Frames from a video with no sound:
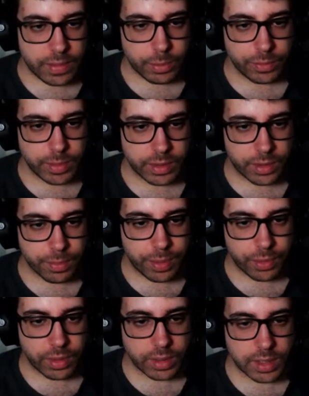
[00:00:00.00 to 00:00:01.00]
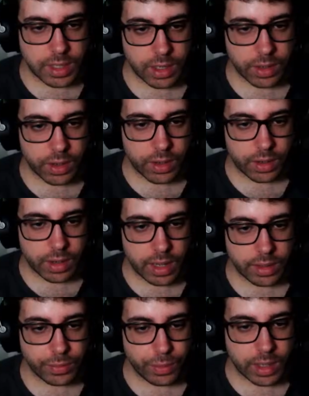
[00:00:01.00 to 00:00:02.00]
the movement component here,
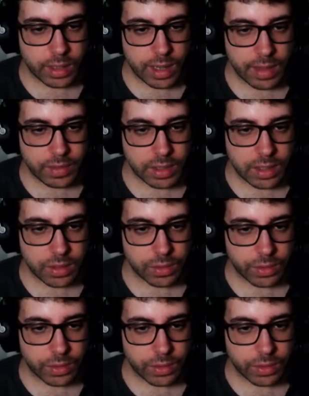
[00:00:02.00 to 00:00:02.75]
and we can have it here.